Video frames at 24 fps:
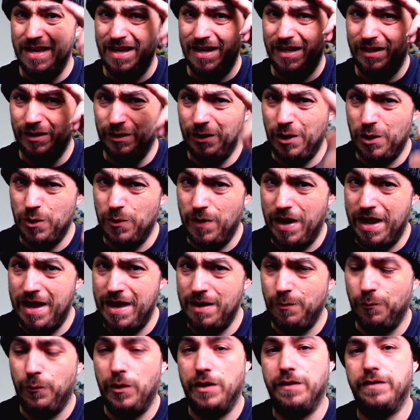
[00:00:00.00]
Hello
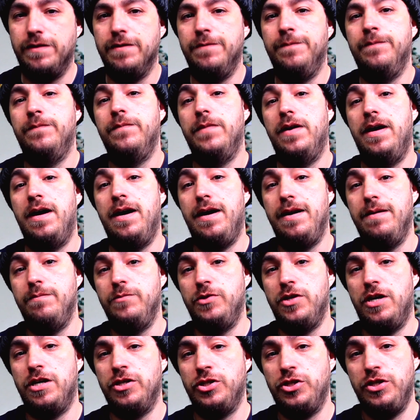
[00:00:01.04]
and welcome. I'm
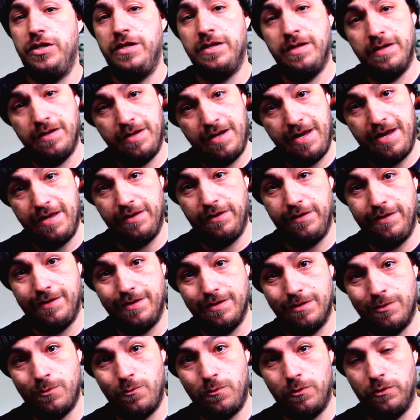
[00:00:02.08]
Joshy and look
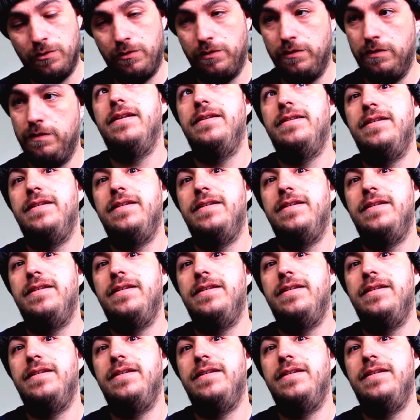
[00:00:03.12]
at Squirtle.